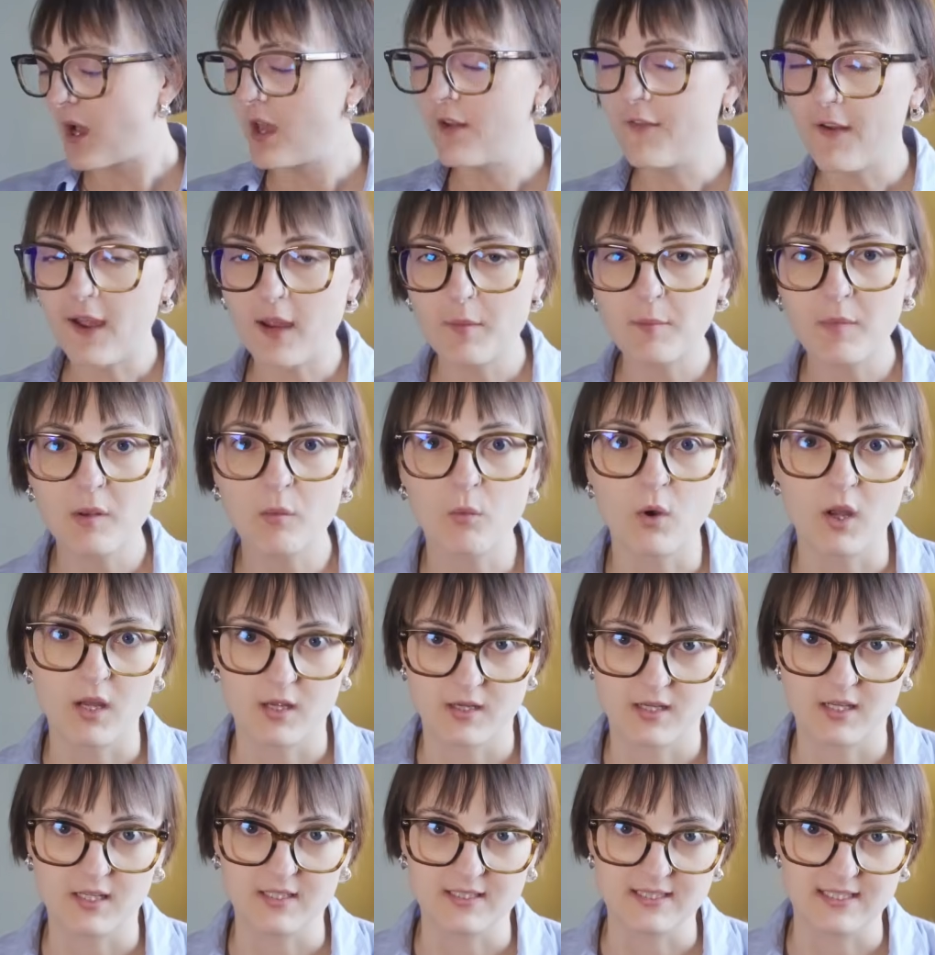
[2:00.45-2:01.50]
I've had my
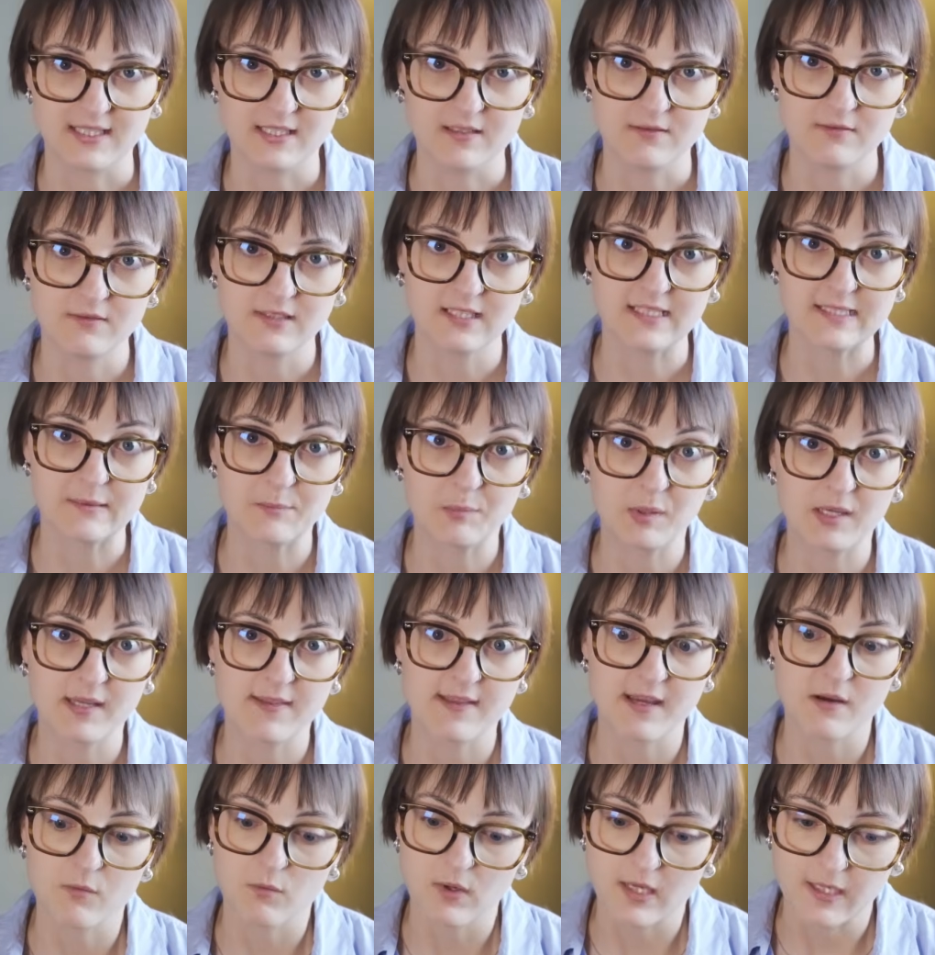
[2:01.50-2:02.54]
work cut out, let's put it
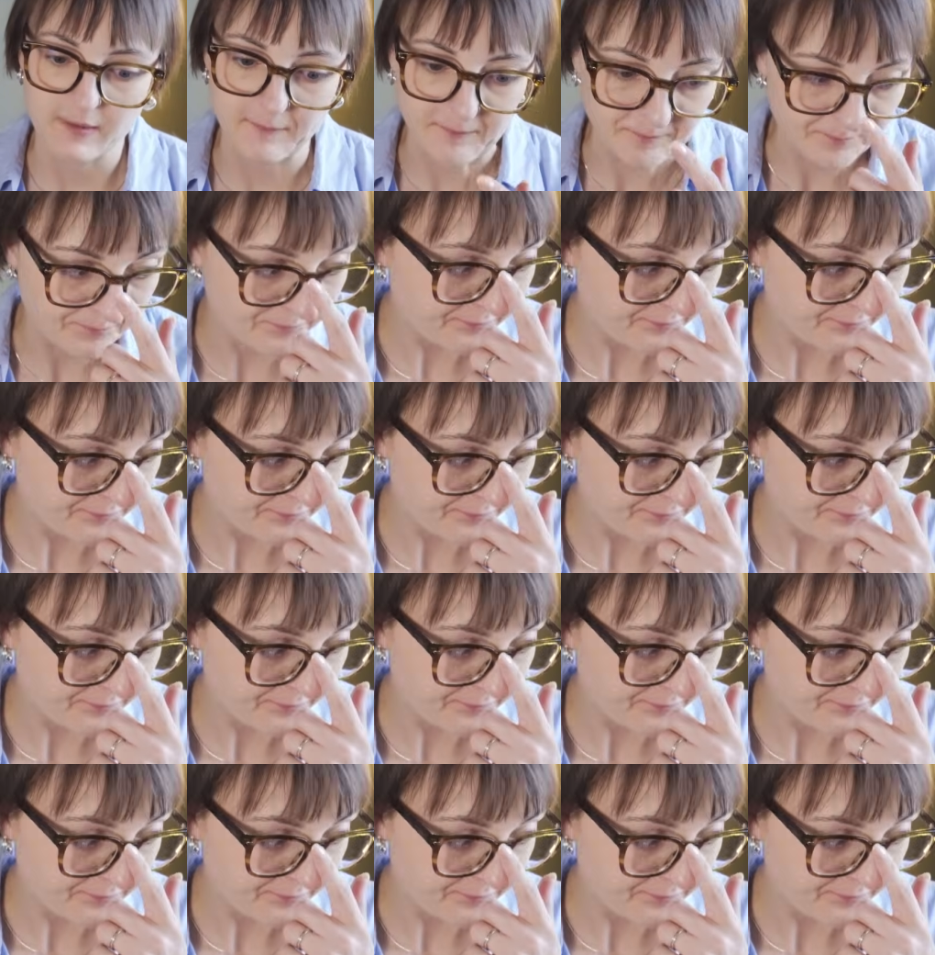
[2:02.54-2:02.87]
that way.